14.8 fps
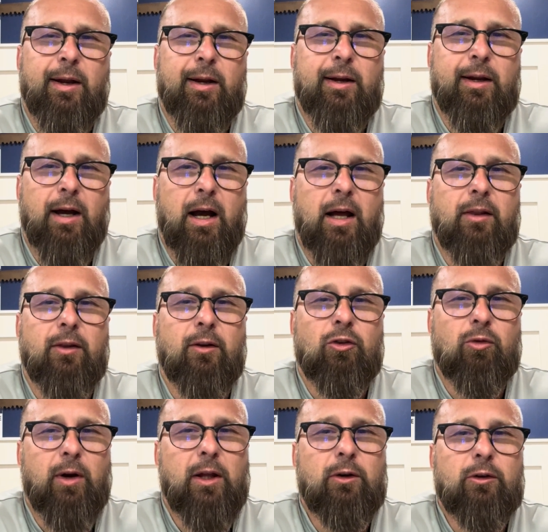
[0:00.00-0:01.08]
Got the
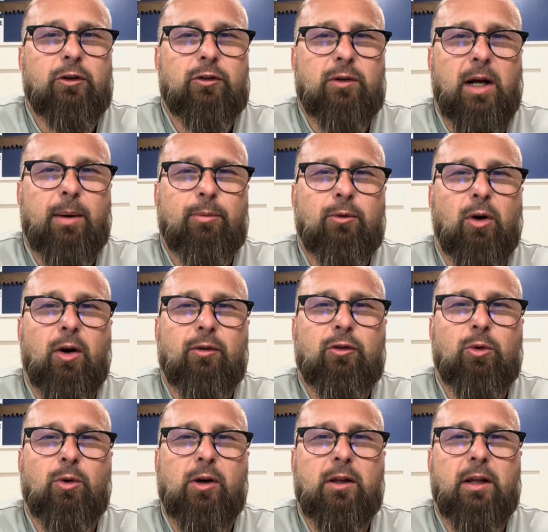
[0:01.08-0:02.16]
trailer dropped off
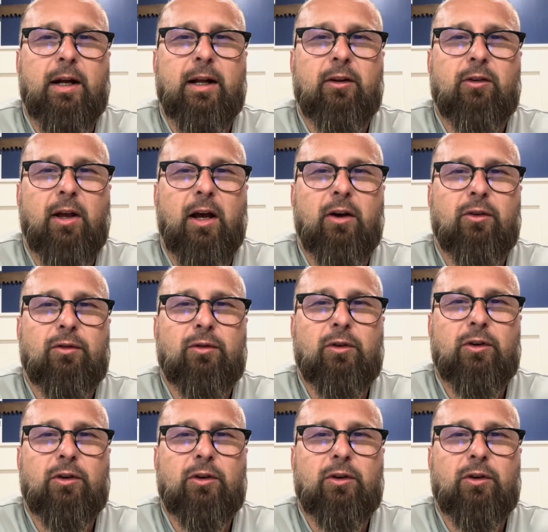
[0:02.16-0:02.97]
to a client's house for a